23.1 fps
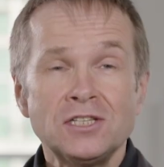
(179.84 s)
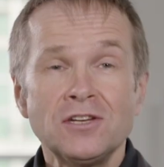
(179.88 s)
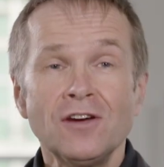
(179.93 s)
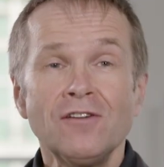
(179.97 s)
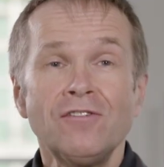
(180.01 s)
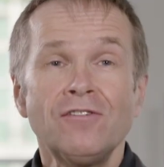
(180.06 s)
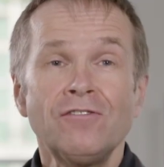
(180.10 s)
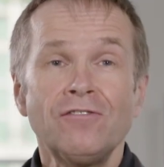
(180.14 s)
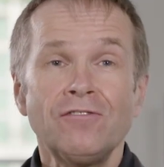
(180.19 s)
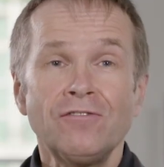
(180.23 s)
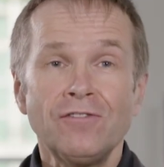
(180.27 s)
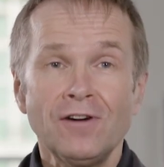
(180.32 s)
to
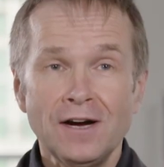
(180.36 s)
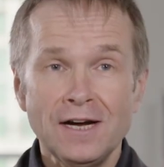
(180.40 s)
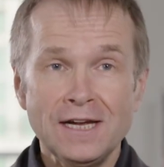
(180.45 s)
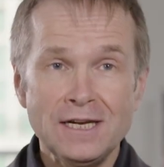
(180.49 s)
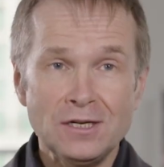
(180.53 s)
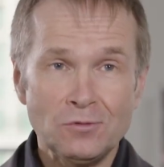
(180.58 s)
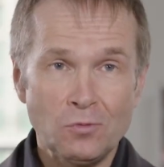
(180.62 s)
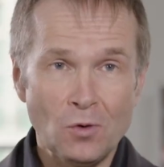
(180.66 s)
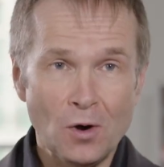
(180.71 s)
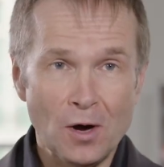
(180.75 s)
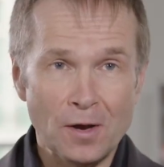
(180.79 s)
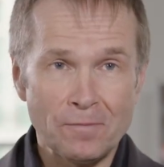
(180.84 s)
find
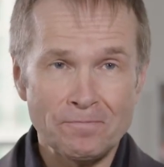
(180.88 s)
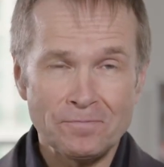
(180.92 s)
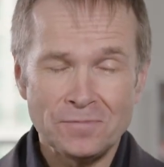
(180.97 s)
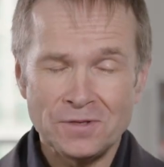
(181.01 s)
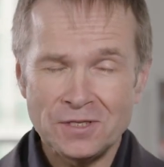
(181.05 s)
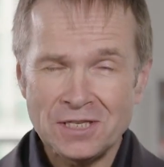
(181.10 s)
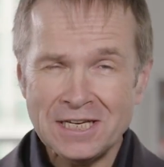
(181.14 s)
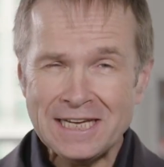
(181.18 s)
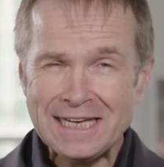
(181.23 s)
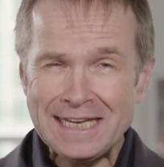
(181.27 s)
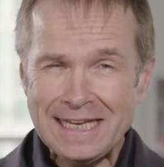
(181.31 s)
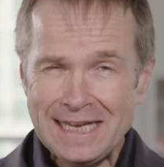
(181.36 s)
one
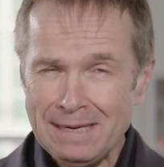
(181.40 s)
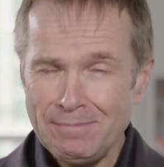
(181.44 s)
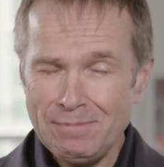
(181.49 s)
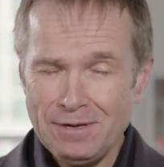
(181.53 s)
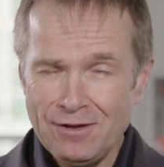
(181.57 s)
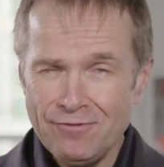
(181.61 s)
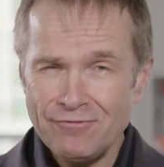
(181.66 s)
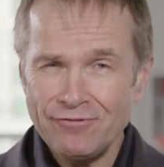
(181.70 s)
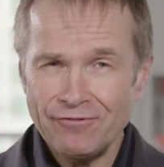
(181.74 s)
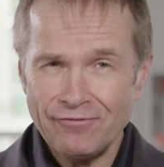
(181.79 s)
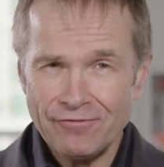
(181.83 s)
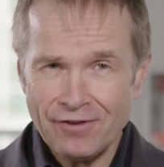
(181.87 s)
to keep
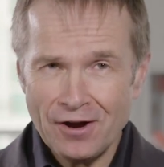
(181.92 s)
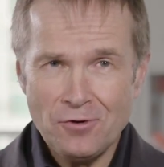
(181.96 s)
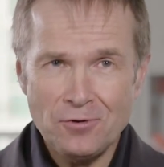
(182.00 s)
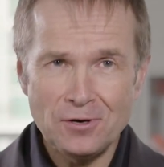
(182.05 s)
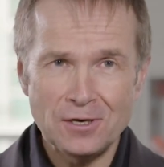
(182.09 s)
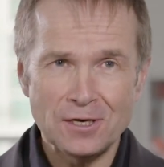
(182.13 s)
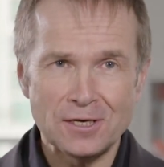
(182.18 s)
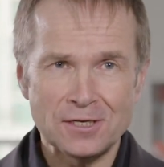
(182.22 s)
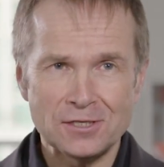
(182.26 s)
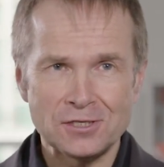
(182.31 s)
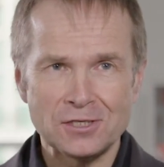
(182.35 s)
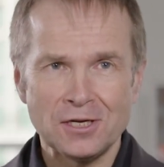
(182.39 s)
you
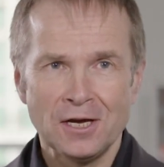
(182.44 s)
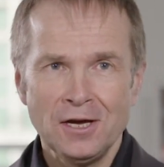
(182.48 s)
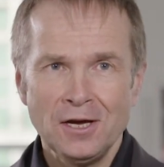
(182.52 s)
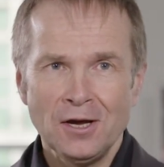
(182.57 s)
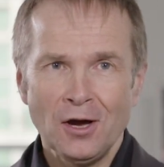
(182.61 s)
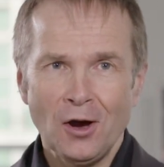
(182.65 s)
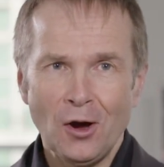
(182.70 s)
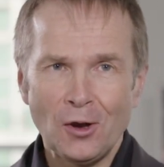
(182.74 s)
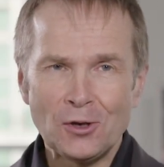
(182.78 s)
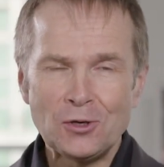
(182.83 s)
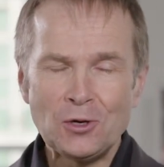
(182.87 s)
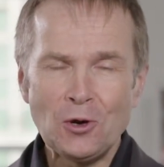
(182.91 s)
focused
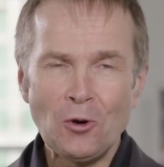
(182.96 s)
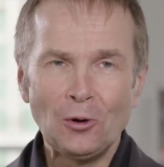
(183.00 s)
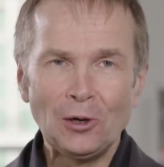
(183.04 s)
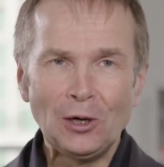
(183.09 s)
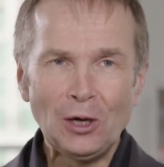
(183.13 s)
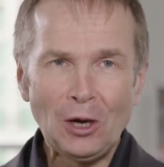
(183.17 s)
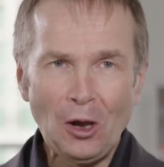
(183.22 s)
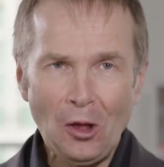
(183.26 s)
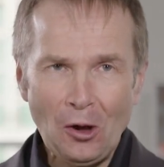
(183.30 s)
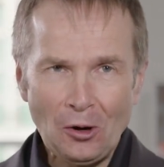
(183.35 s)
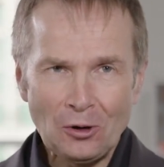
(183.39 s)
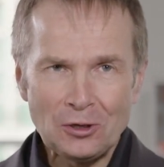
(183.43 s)
on your
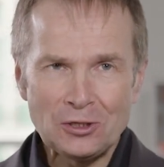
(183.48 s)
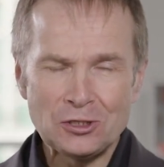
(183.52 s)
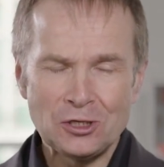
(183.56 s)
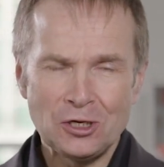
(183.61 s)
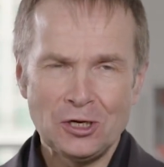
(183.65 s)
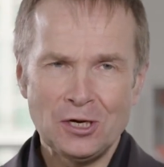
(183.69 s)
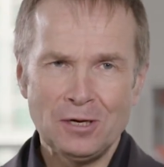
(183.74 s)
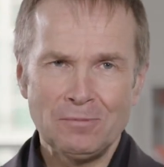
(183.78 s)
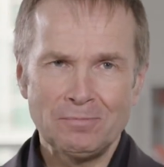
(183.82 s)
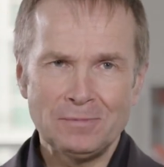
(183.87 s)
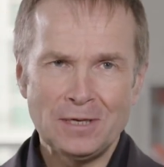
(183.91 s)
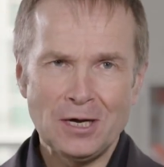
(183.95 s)
long-term